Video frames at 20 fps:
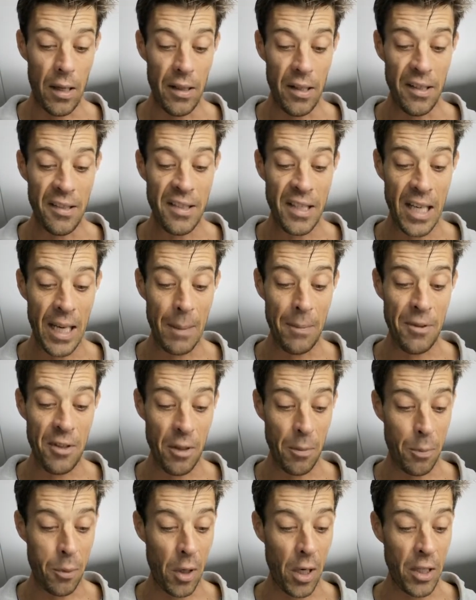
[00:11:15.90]
this keeps
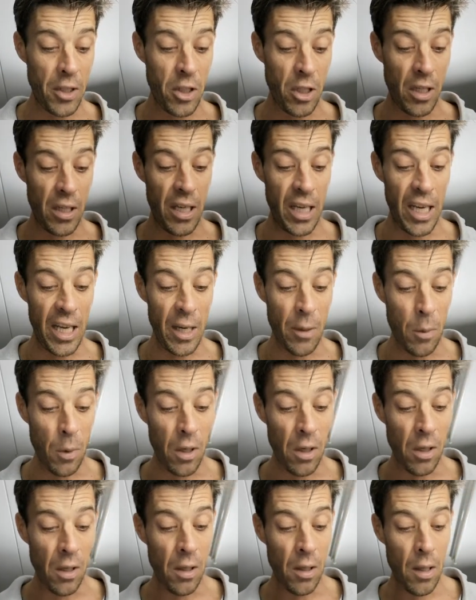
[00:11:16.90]
the pressure
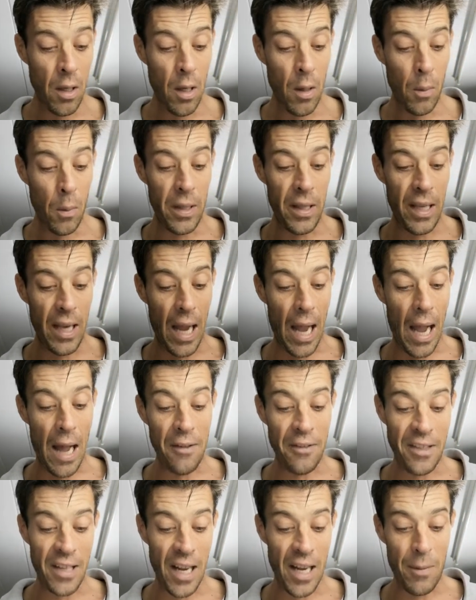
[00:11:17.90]
equal with the
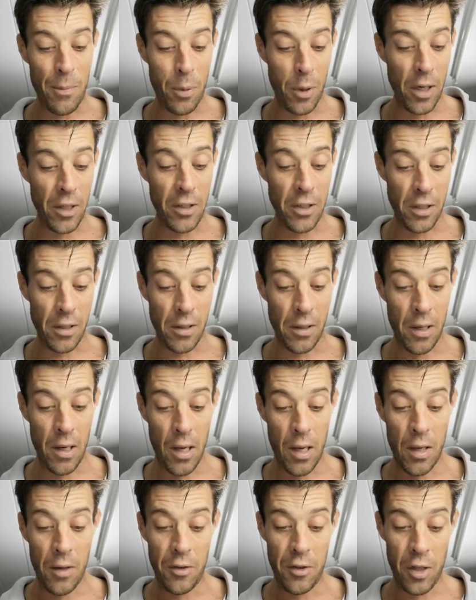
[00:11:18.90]
outside pressure,
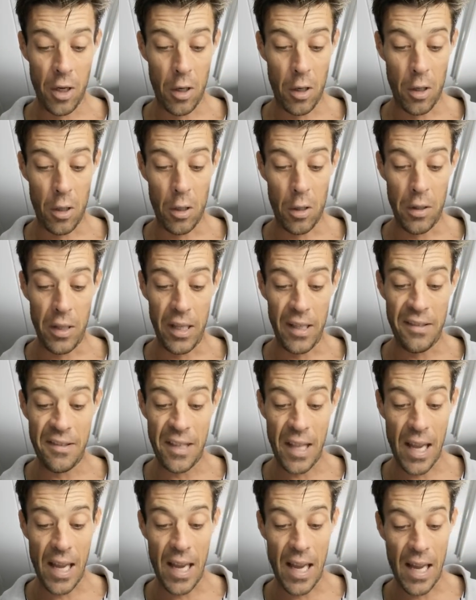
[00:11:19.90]
so they
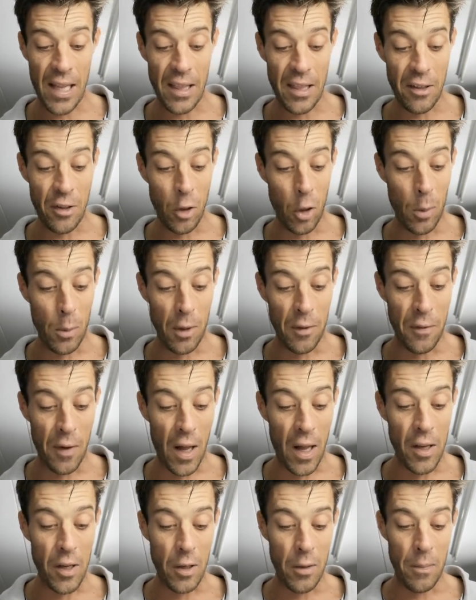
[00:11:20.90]
stay at the normal
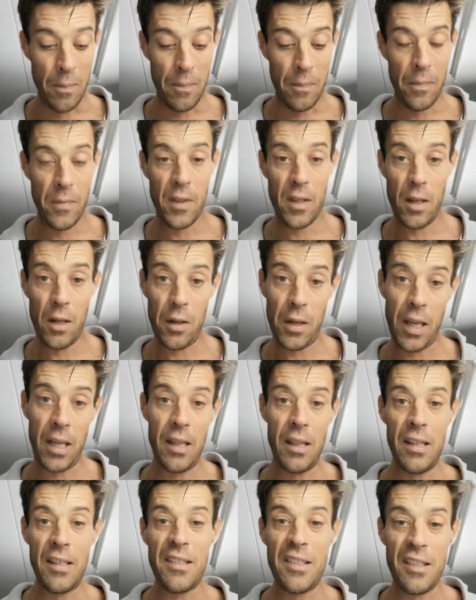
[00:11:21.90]
volume. Okay,
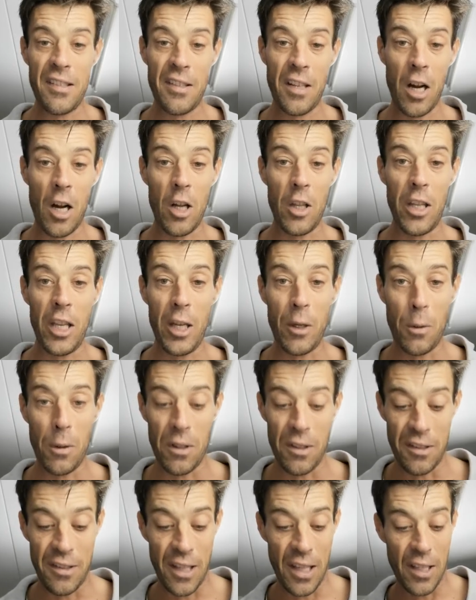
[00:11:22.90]
this is called
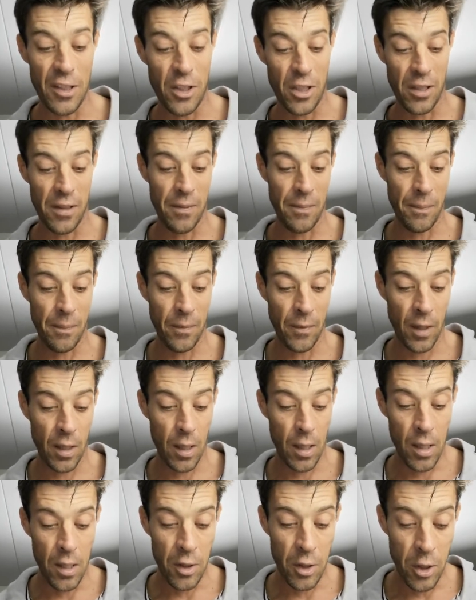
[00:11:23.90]
equalization.
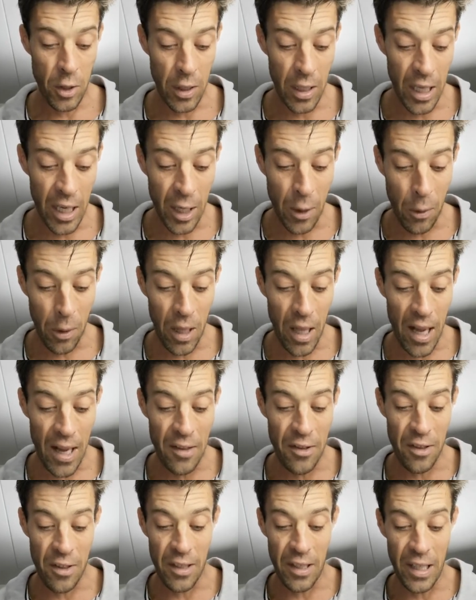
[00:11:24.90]
To
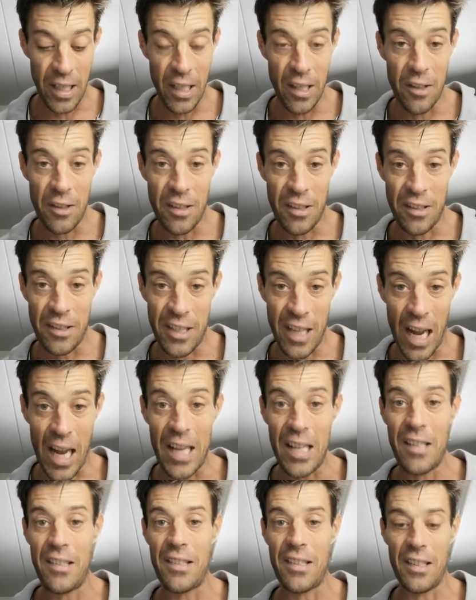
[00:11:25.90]
equalize your ears and
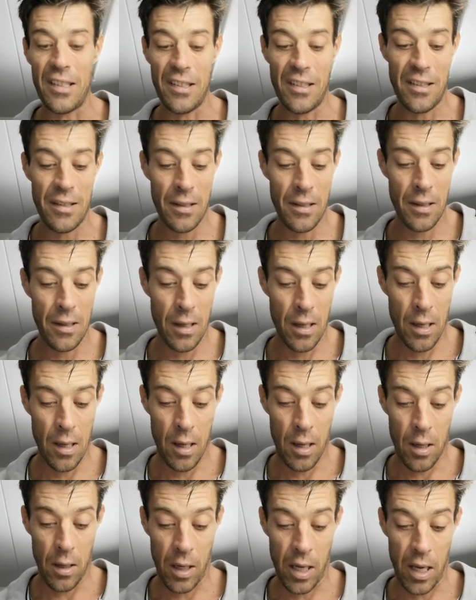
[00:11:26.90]
sinuses,
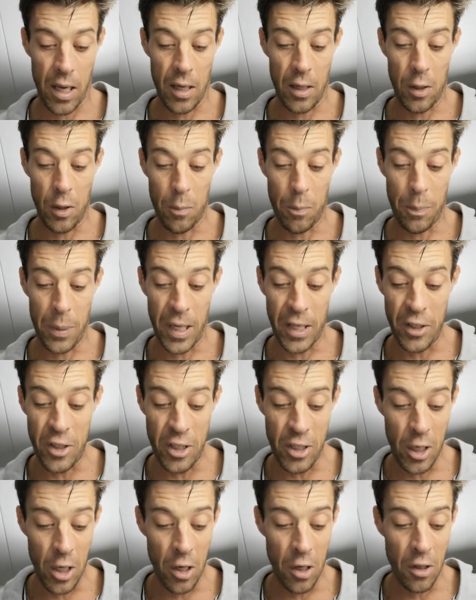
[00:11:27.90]
okay, you pinch
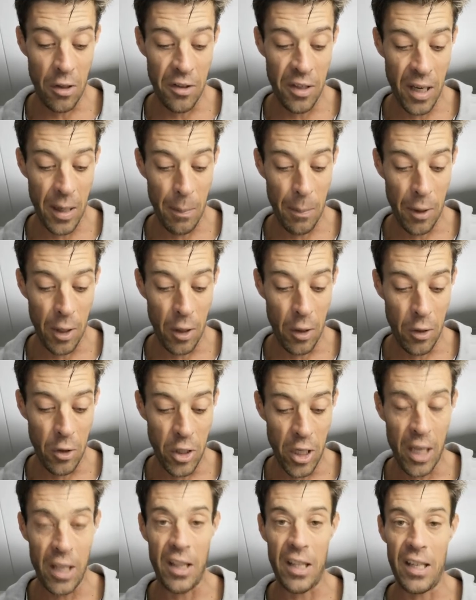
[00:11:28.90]
your nose and blow
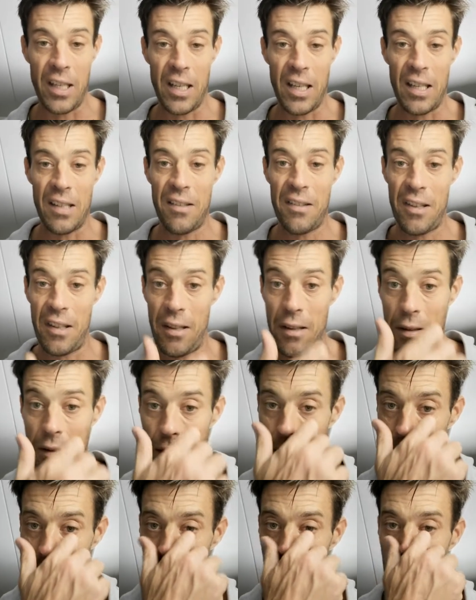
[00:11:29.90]
gently against it,
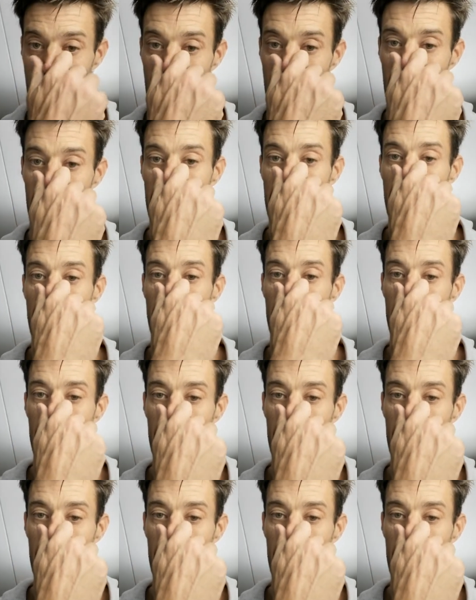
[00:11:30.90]
like this.